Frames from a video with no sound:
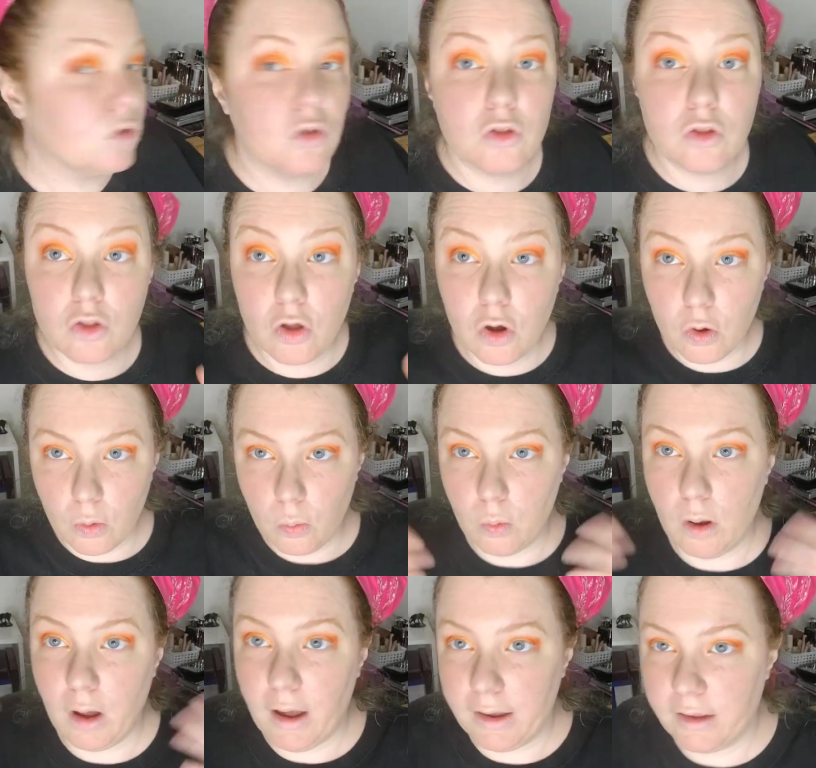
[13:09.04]

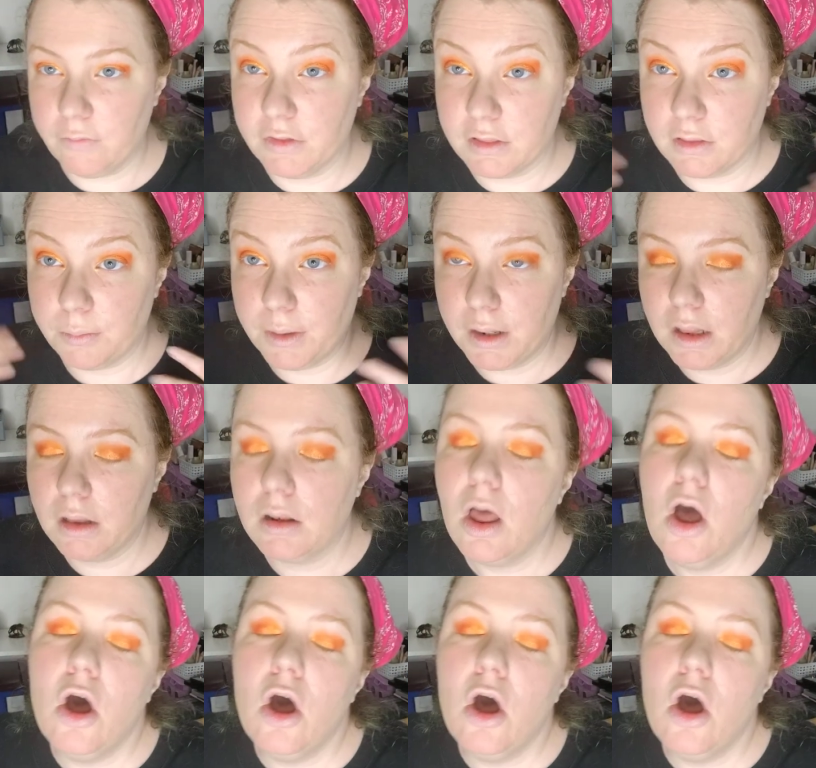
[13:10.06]
So, I give this a minute.